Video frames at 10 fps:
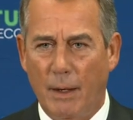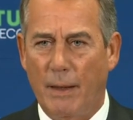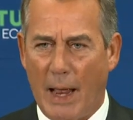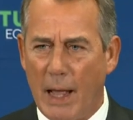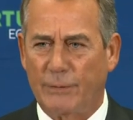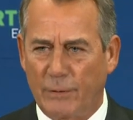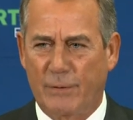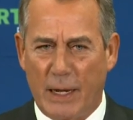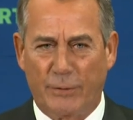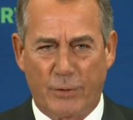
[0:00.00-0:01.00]
The House has
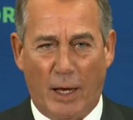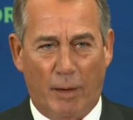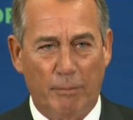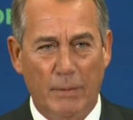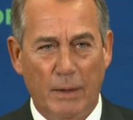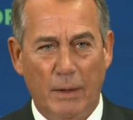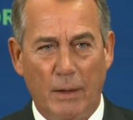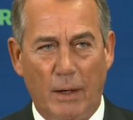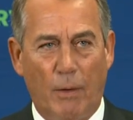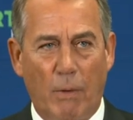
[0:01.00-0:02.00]
done its job.
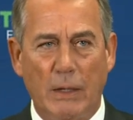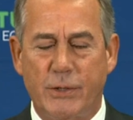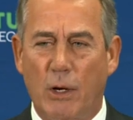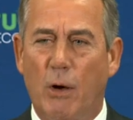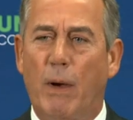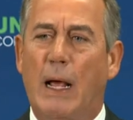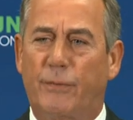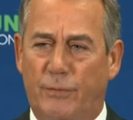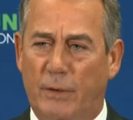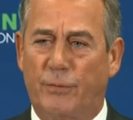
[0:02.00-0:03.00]
Now, why don't you go
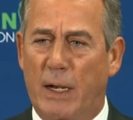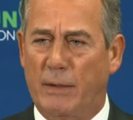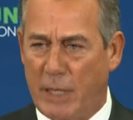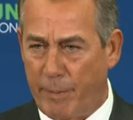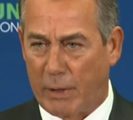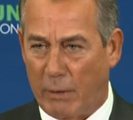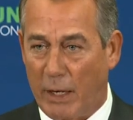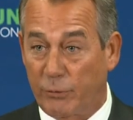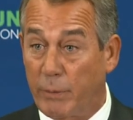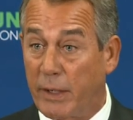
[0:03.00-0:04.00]
ask the Senate
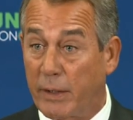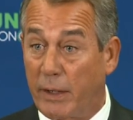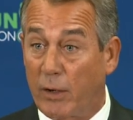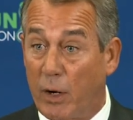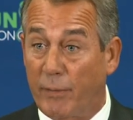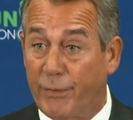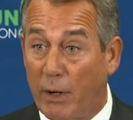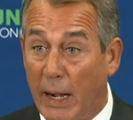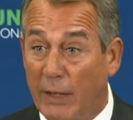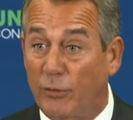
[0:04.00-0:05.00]
Democrats when they're going to get off
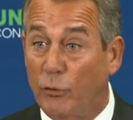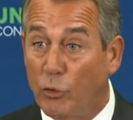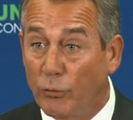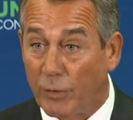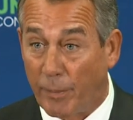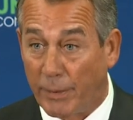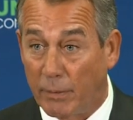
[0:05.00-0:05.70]
their ass and do something